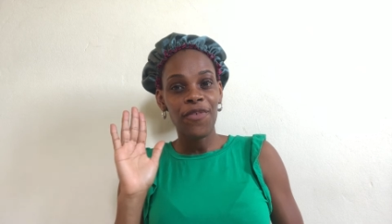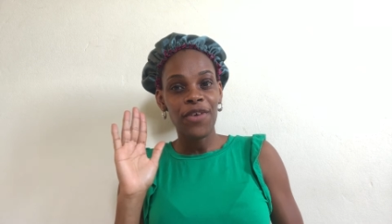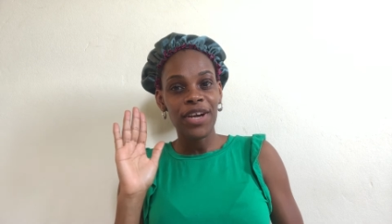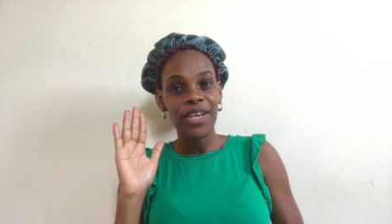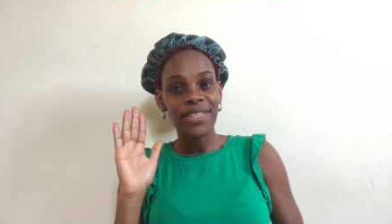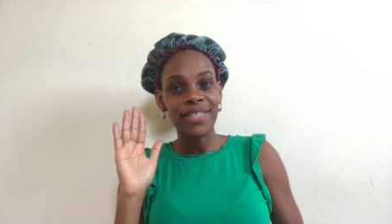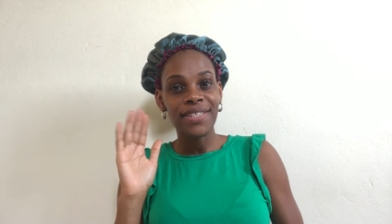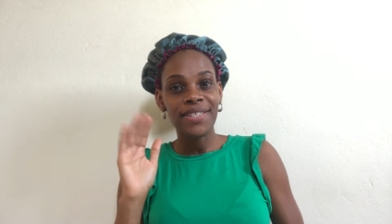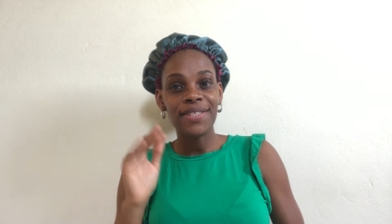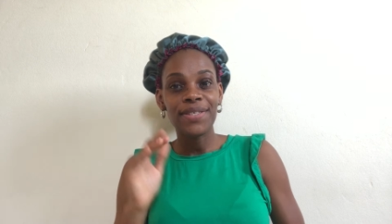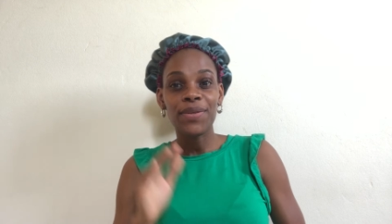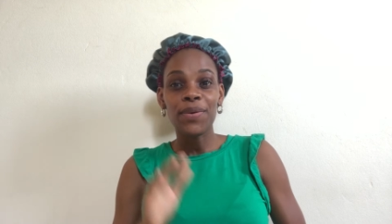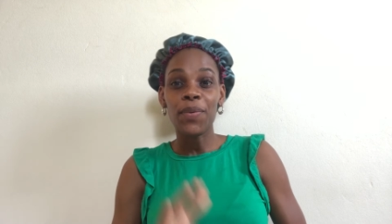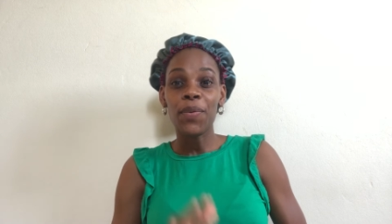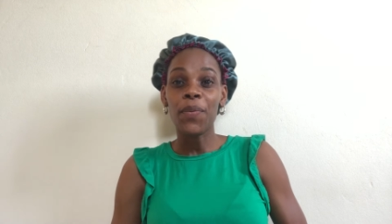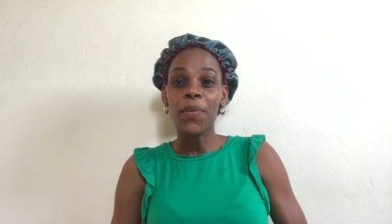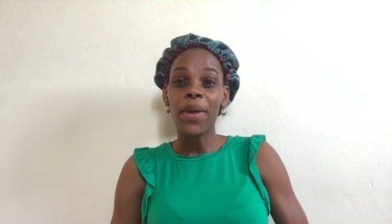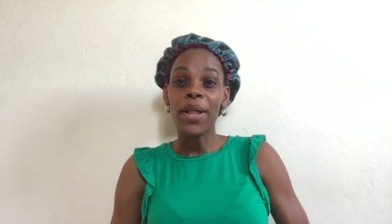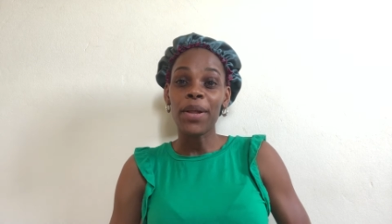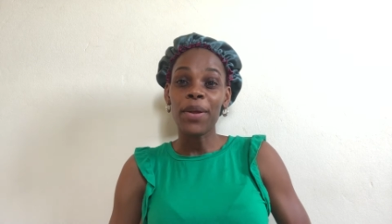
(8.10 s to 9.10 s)
friends,
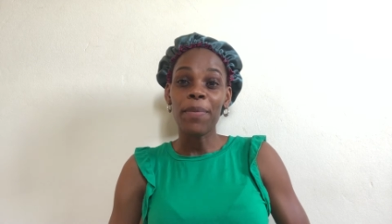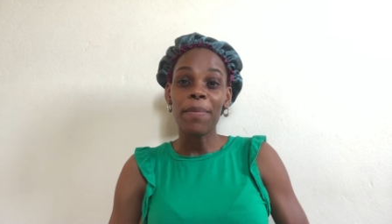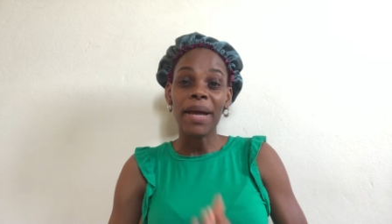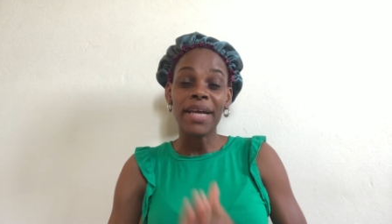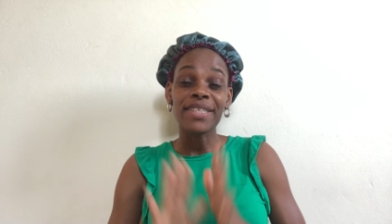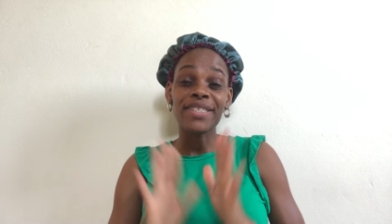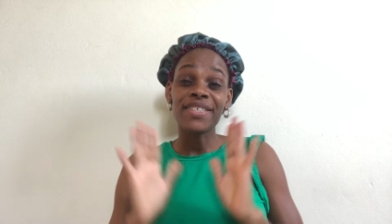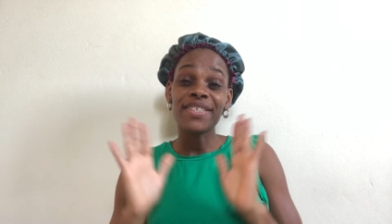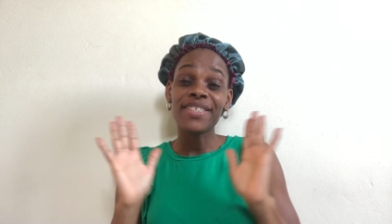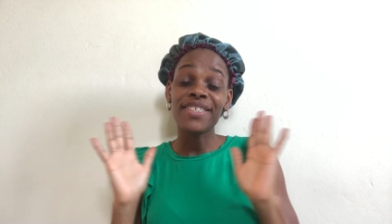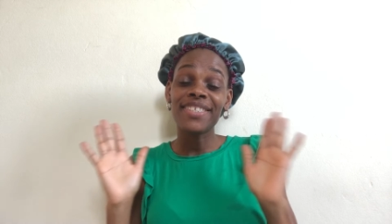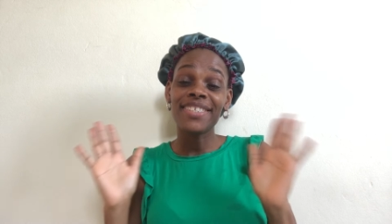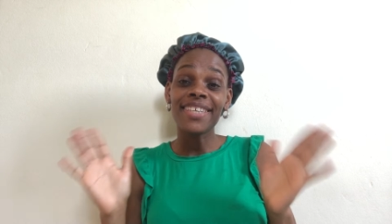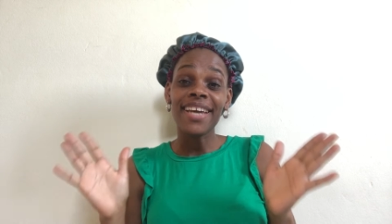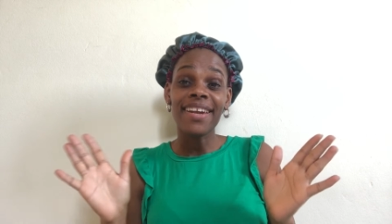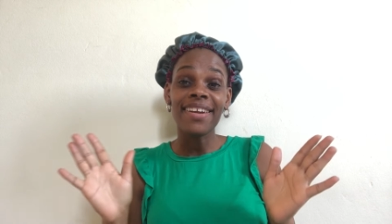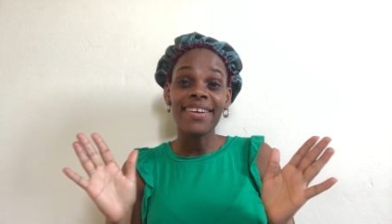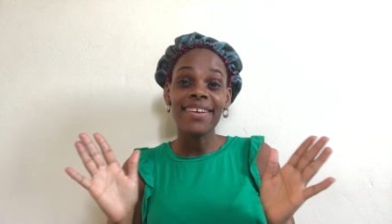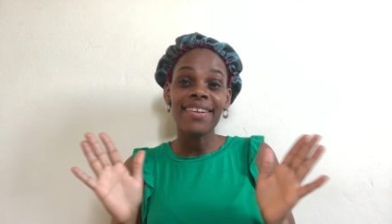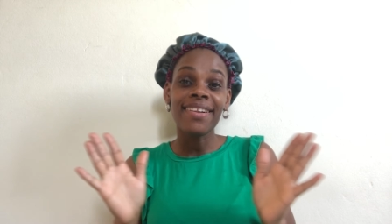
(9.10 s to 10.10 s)
welcome back to the
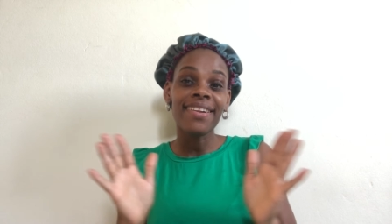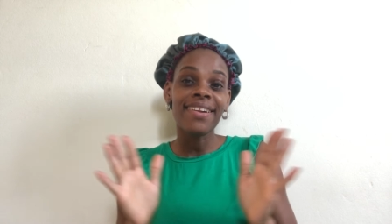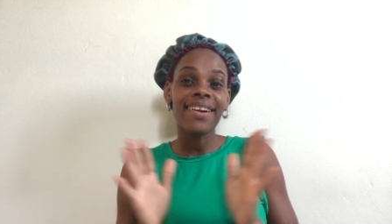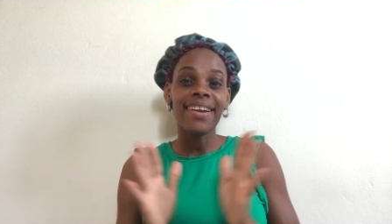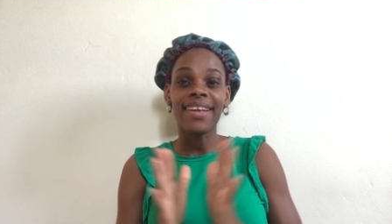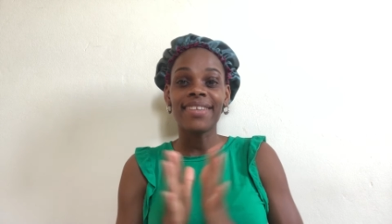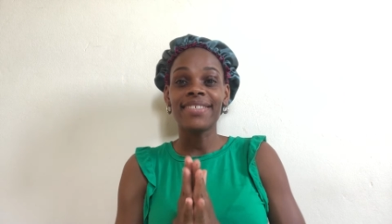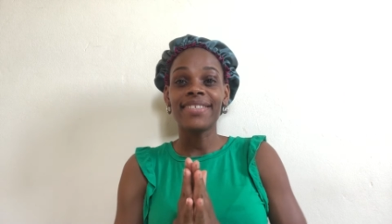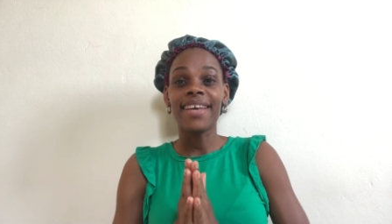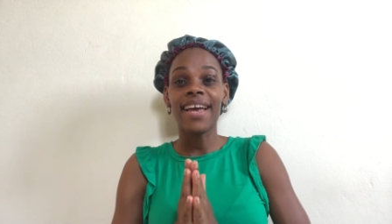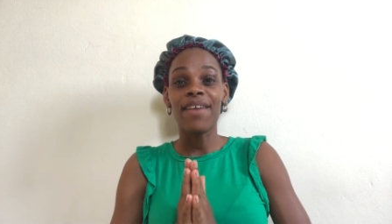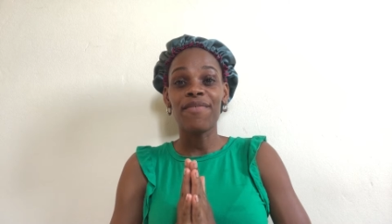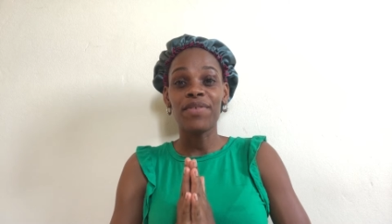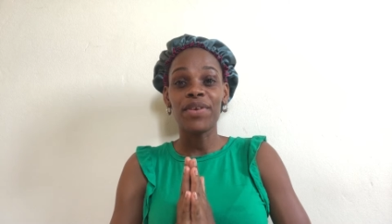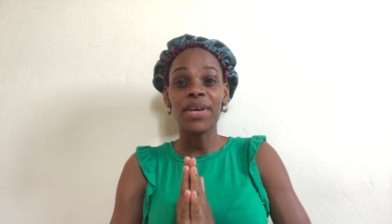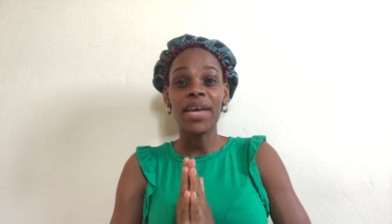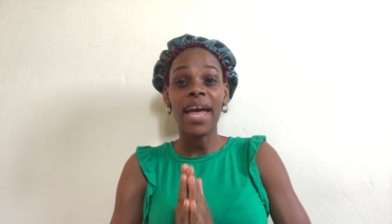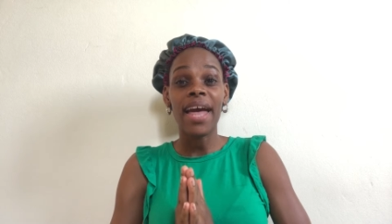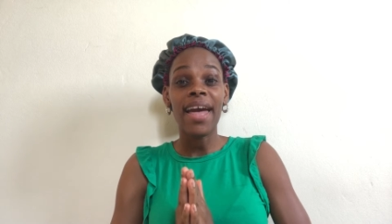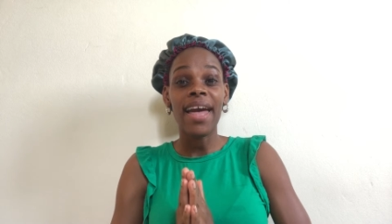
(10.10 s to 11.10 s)
channel. Glad to have
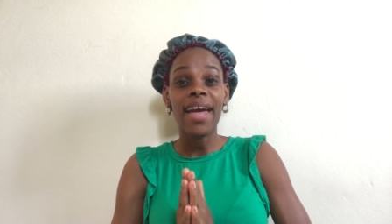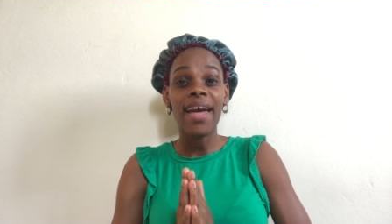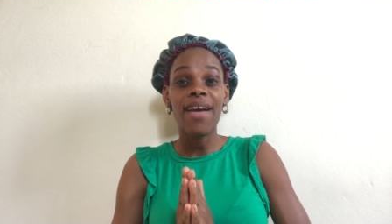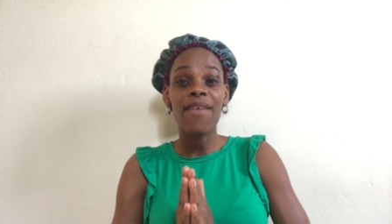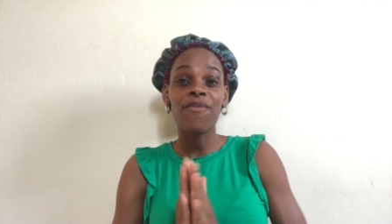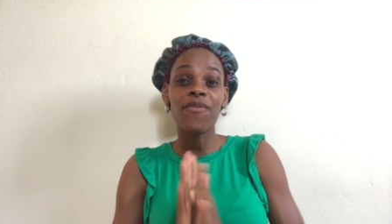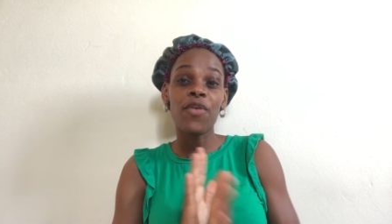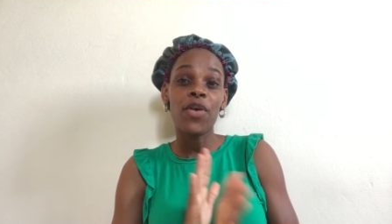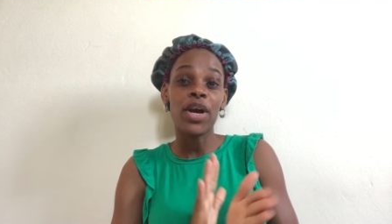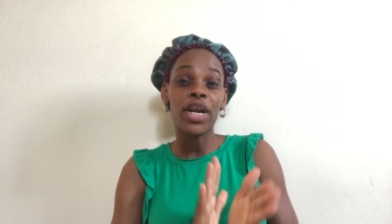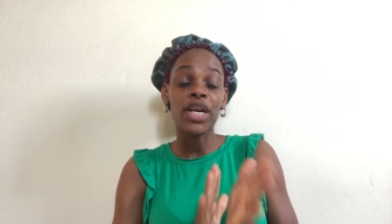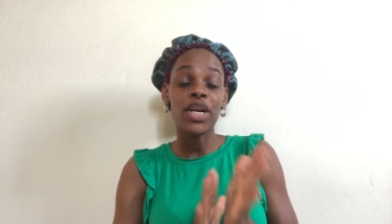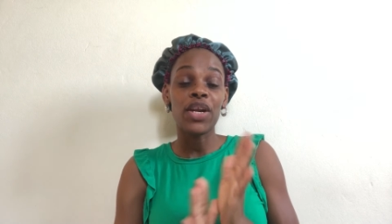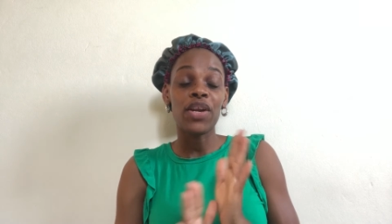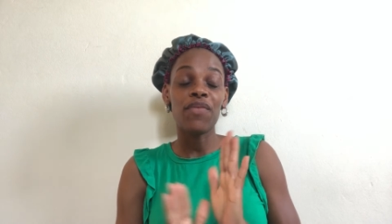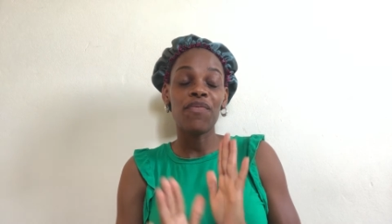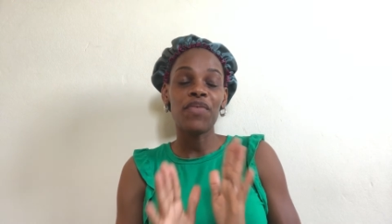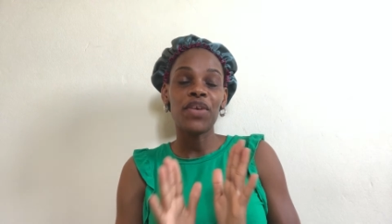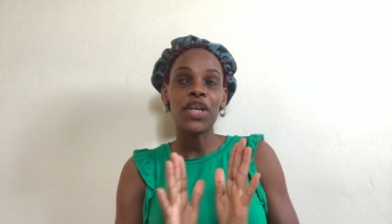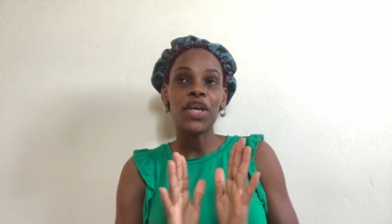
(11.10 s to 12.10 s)
you here for
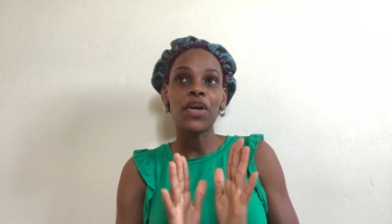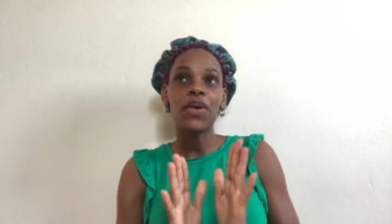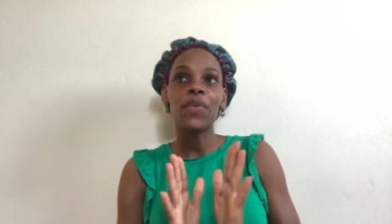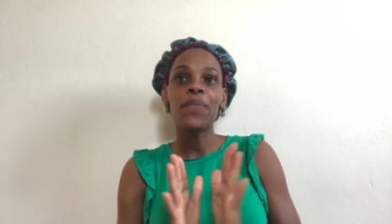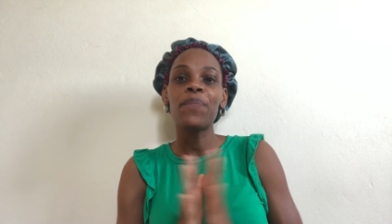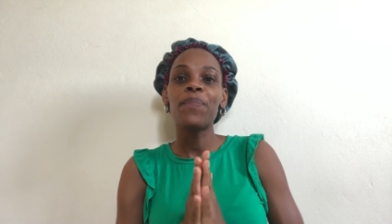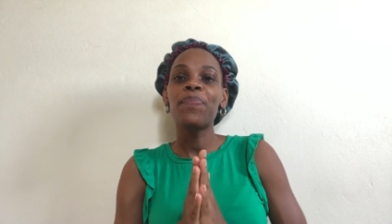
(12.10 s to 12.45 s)
another video.